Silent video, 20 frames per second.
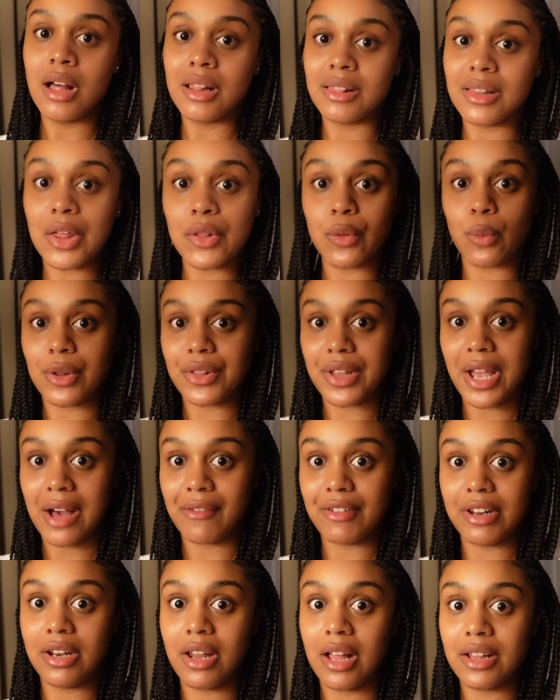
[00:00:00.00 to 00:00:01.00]
like the one they
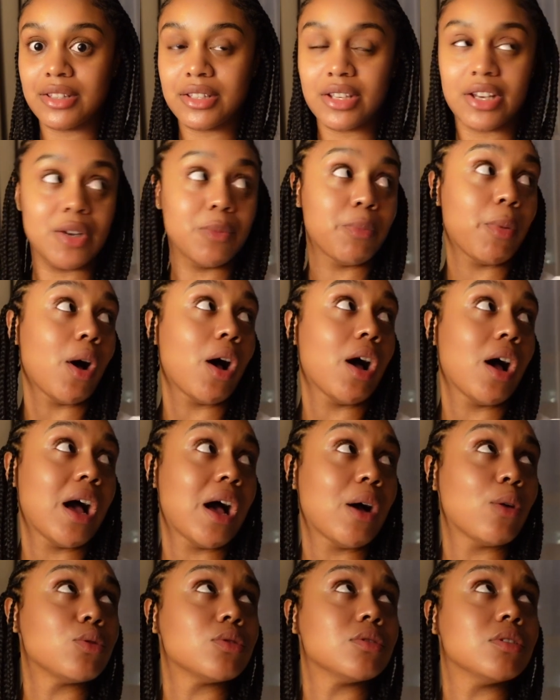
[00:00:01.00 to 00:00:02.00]
have in London, but
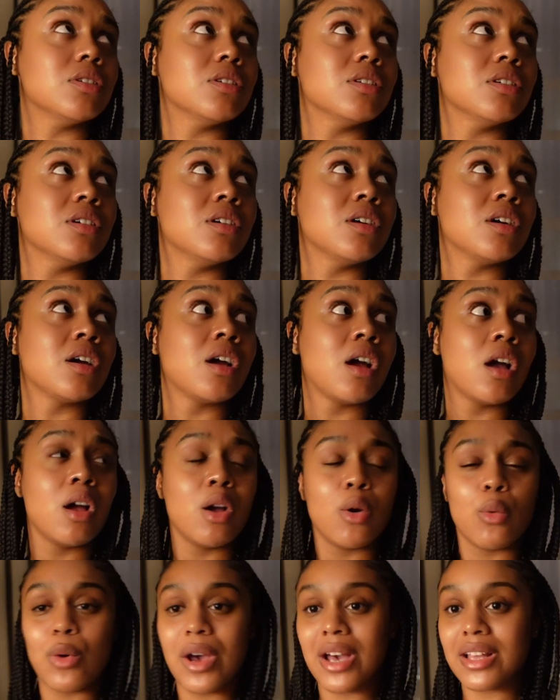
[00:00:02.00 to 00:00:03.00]
I,
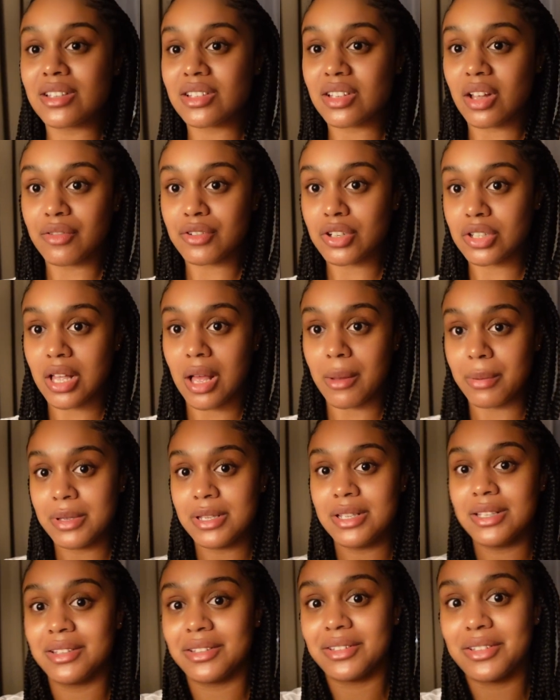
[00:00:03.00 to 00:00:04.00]
weird stuff just happens
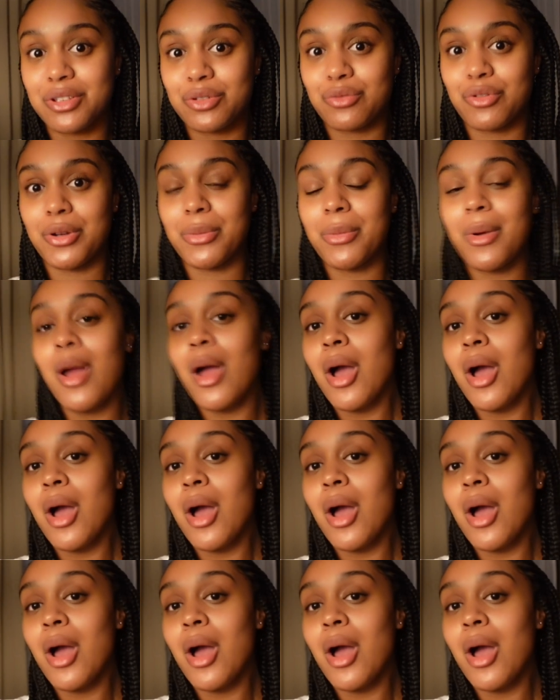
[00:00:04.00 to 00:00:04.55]
in this room.